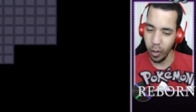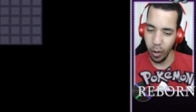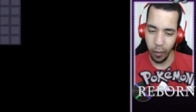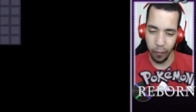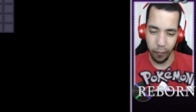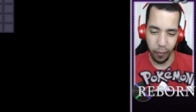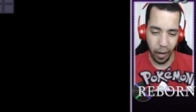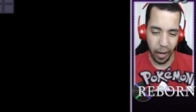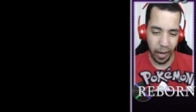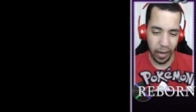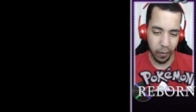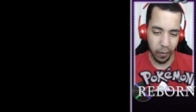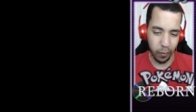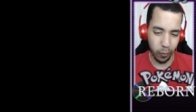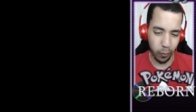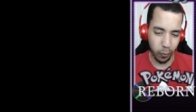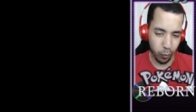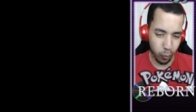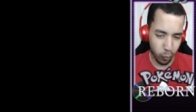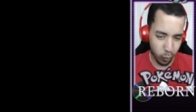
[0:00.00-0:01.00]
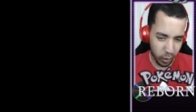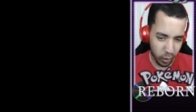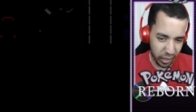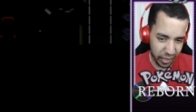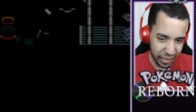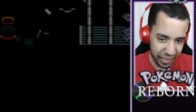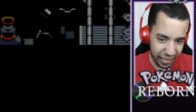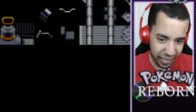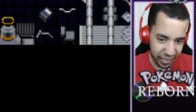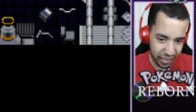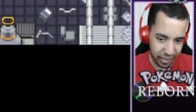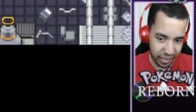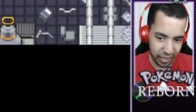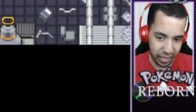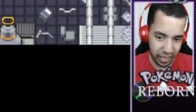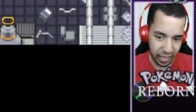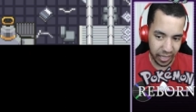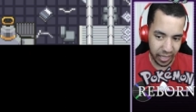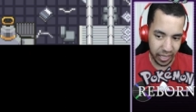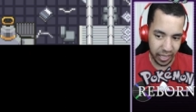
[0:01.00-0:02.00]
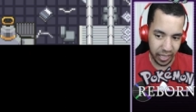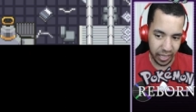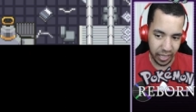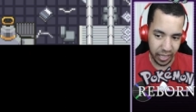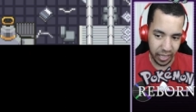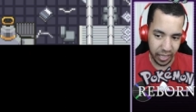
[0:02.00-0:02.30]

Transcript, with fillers: know if I really...